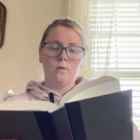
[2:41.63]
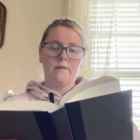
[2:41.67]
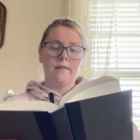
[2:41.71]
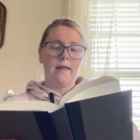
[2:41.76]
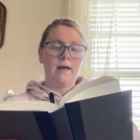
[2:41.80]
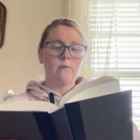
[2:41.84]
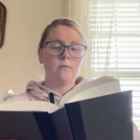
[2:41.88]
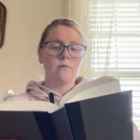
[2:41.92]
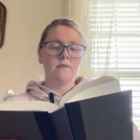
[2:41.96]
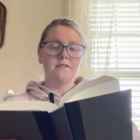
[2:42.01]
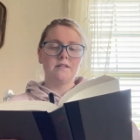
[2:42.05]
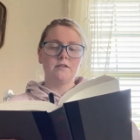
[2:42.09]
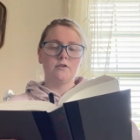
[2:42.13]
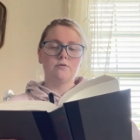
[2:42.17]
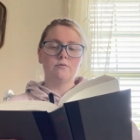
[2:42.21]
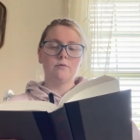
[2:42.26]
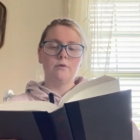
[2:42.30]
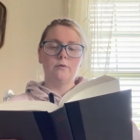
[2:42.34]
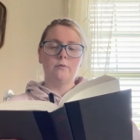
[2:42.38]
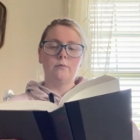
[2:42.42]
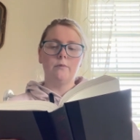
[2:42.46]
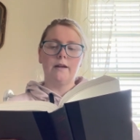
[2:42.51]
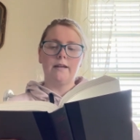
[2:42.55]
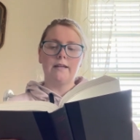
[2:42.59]
That wasn't
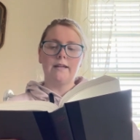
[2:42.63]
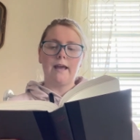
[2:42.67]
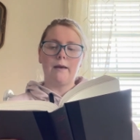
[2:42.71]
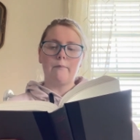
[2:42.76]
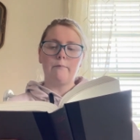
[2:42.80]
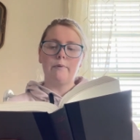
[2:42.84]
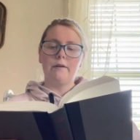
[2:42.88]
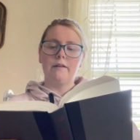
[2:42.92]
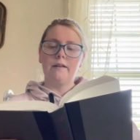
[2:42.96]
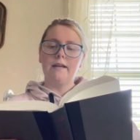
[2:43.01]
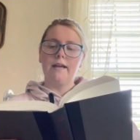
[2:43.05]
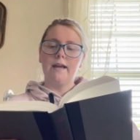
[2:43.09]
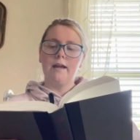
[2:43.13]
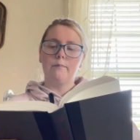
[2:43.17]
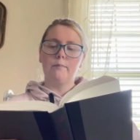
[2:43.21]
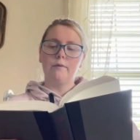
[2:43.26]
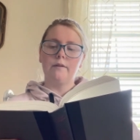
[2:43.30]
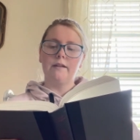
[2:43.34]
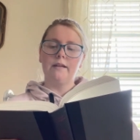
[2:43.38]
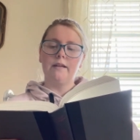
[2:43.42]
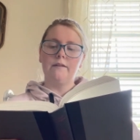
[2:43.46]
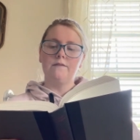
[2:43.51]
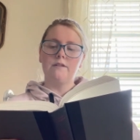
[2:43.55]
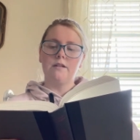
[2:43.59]
true, and yet Billy had
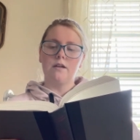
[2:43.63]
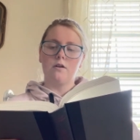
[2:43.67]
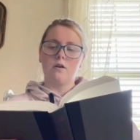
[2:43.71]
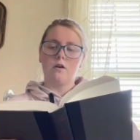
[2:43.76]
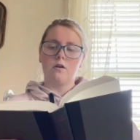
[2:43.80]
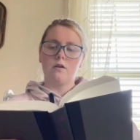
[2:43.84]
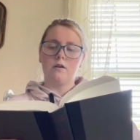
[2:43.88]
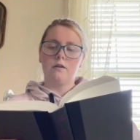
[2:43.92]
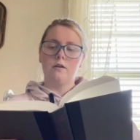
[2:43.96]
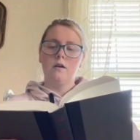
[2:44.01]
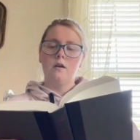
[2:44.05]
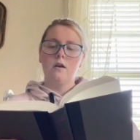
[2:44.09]
believed it on,